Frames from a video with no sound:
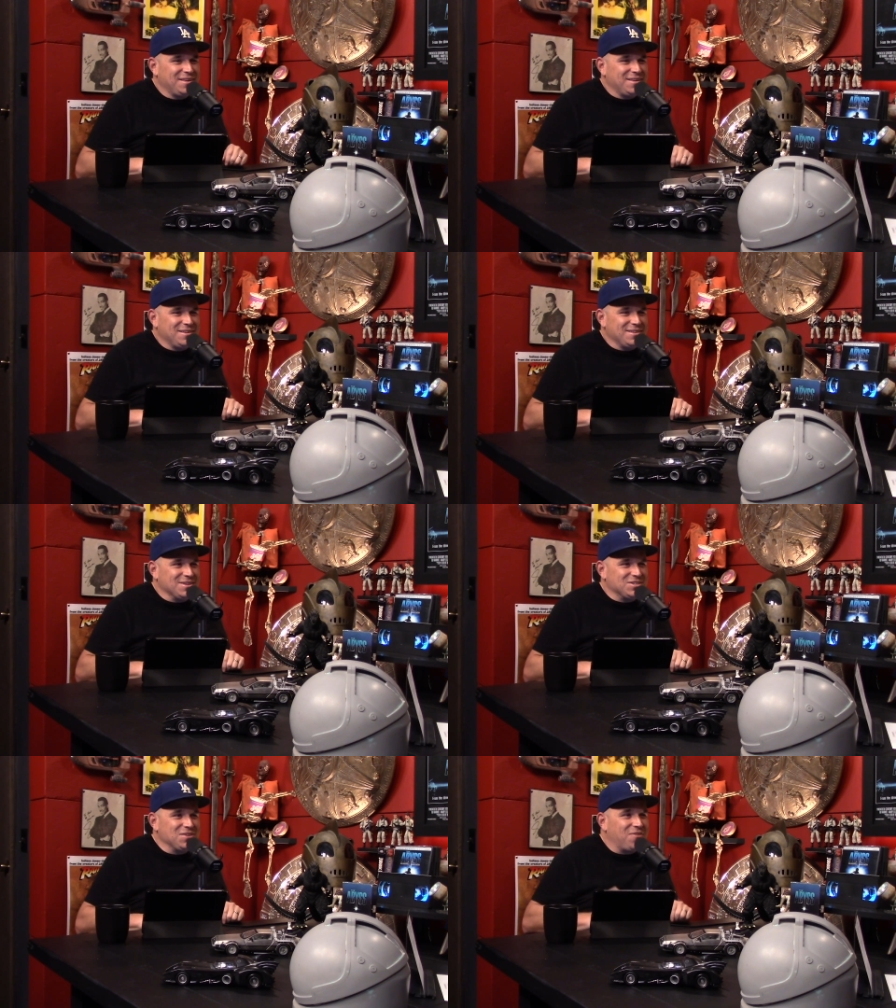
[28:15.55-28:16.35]

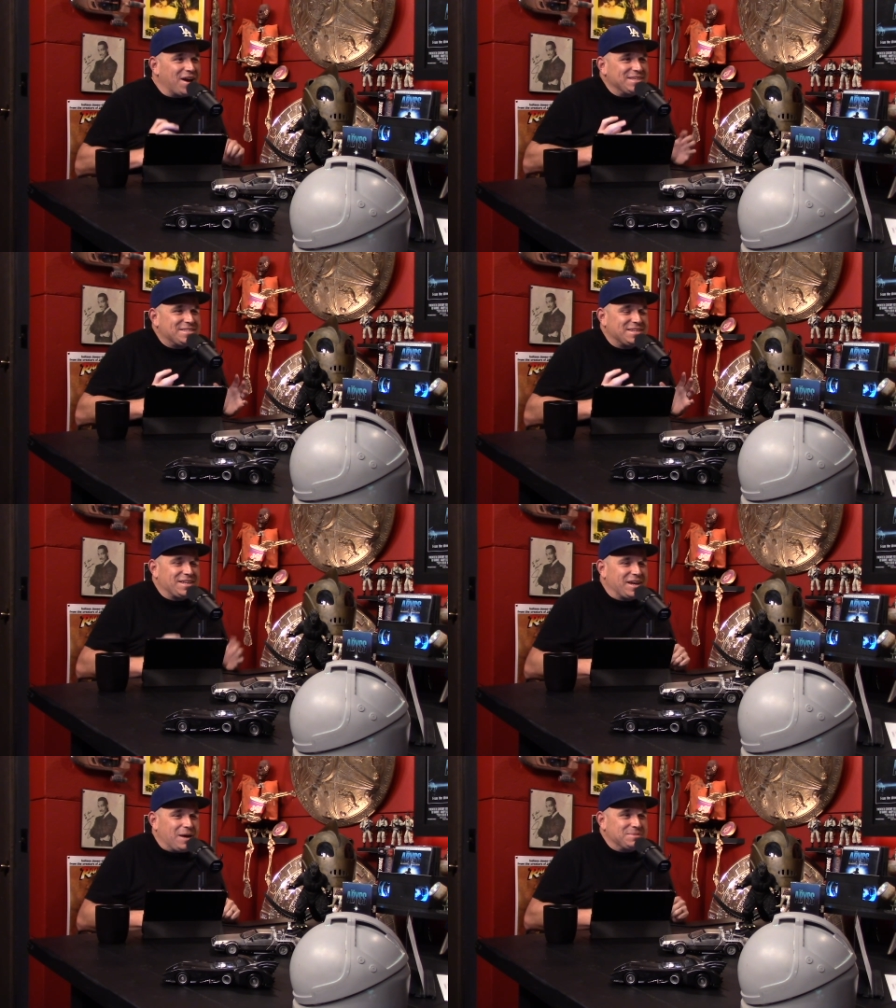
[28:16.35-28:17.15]
she finally says
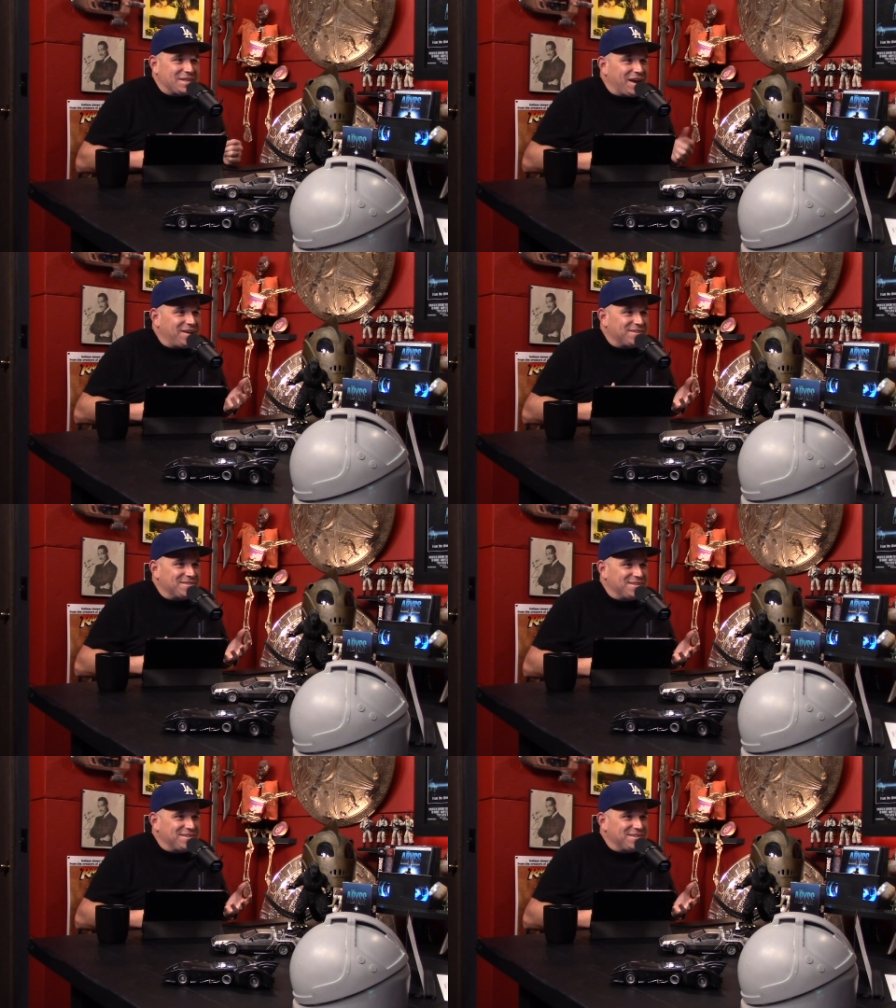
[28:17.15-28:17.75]
like, "I'm scared."